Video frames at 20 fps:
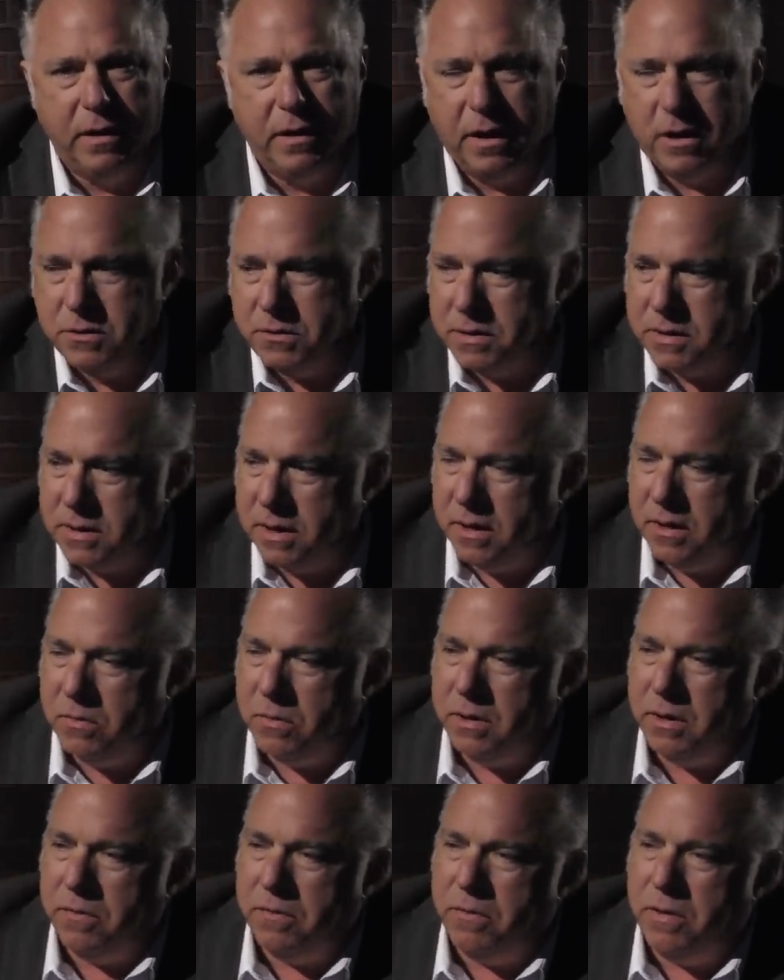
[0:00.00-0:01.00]
As we said, the
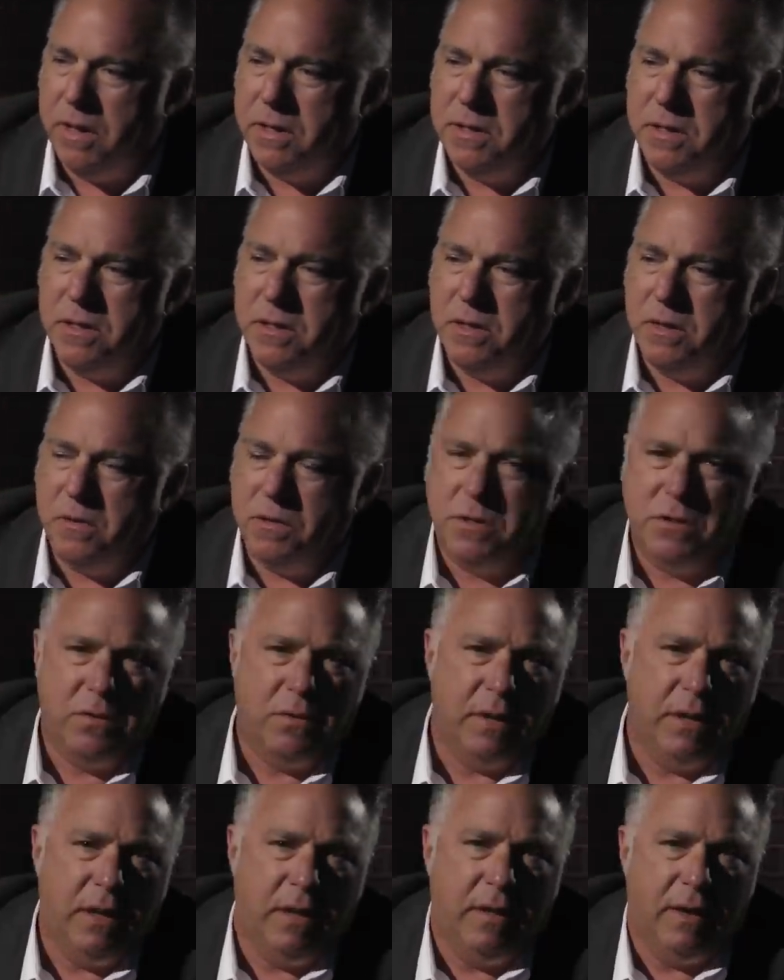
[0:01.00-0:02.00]
one in France this year was
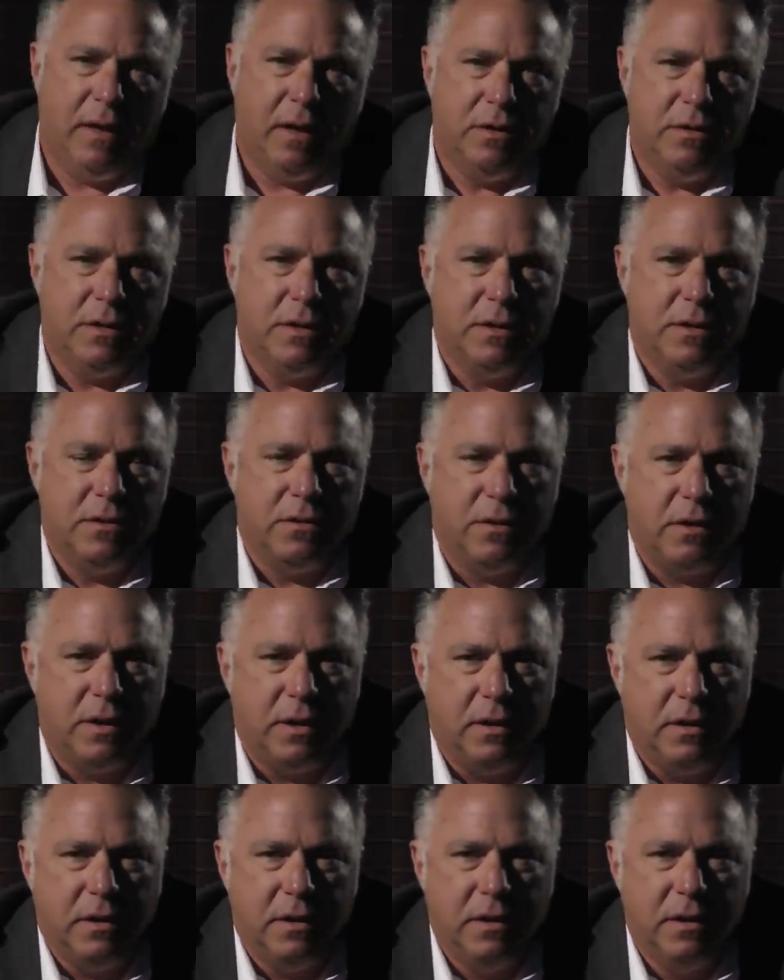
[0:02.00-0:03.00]
20,000
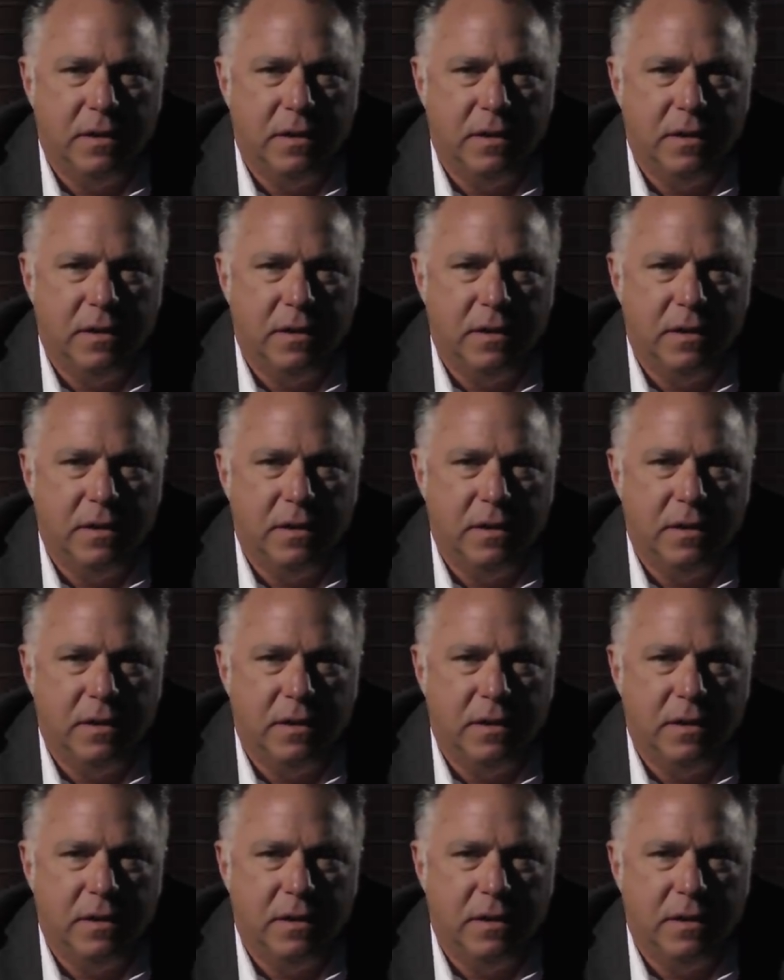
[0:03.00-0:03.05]
strong.